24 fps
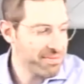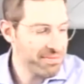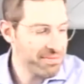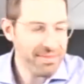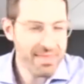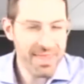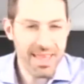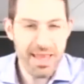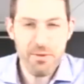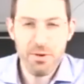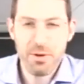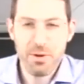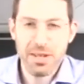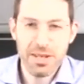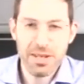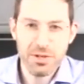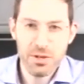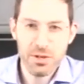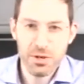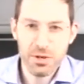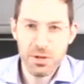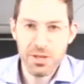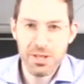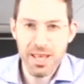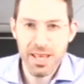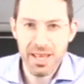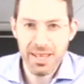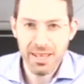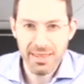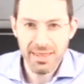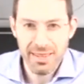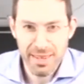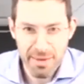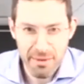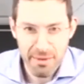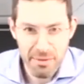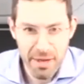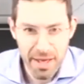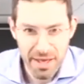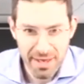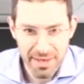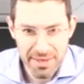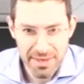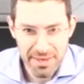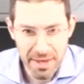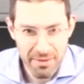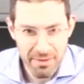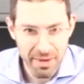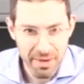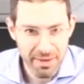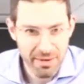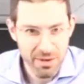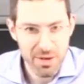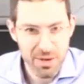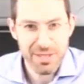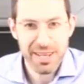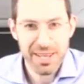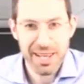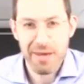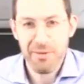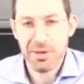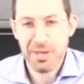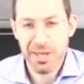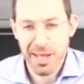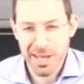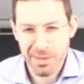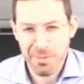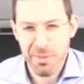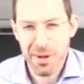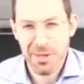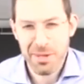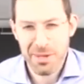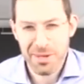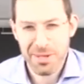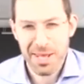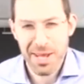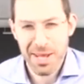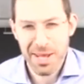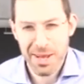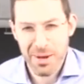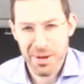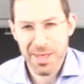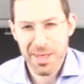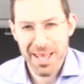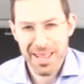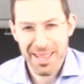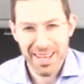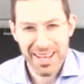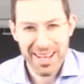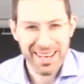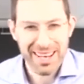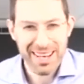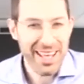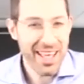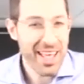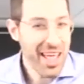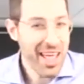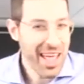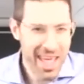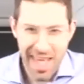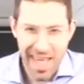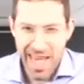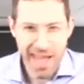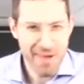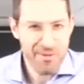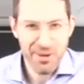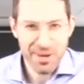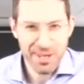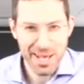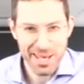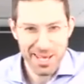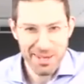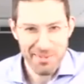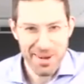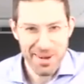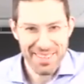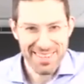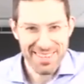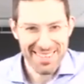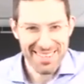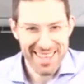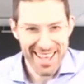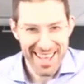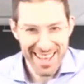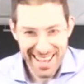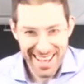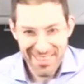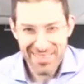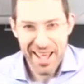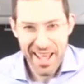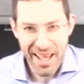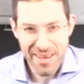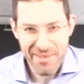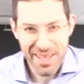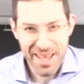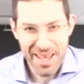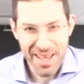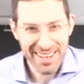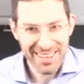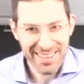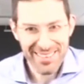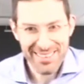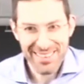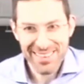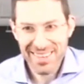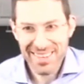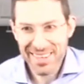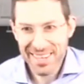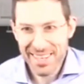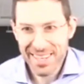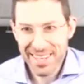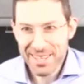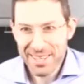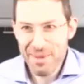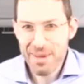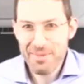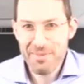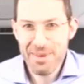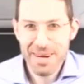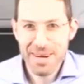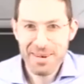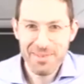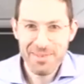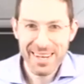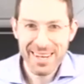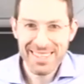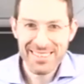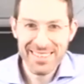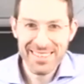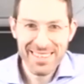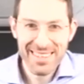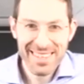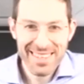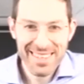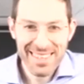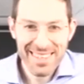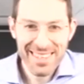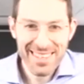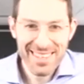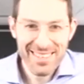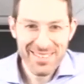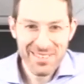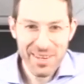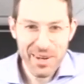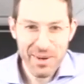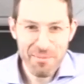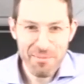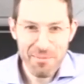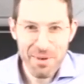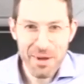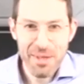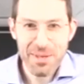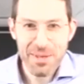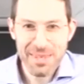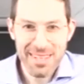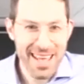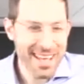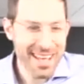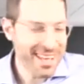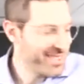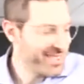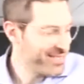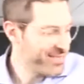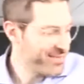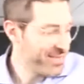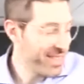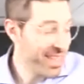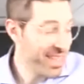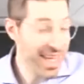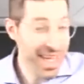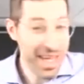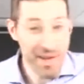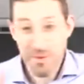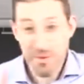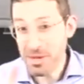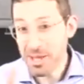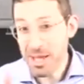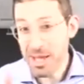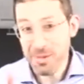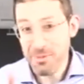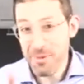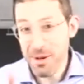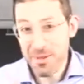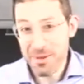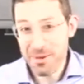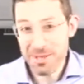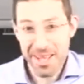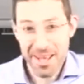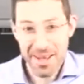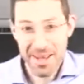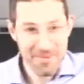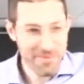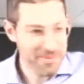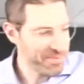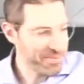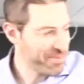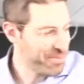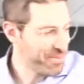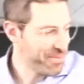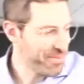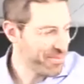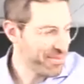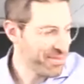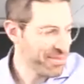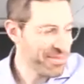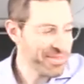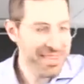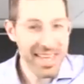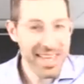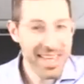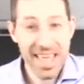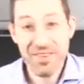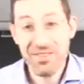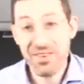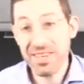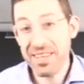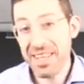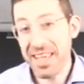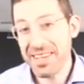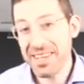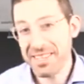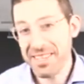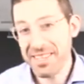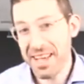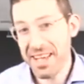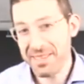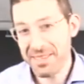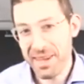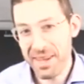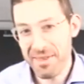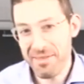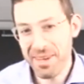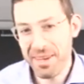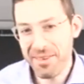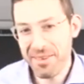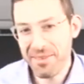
every day is a good day to give Thanksgiving. Just like every day's Mother's Day, you know that line? Every day's Mother's Day. You ever have that? It's my mom on, you know, Mother's Day. Every day's Mother's Day. Every day's Thanksgiving.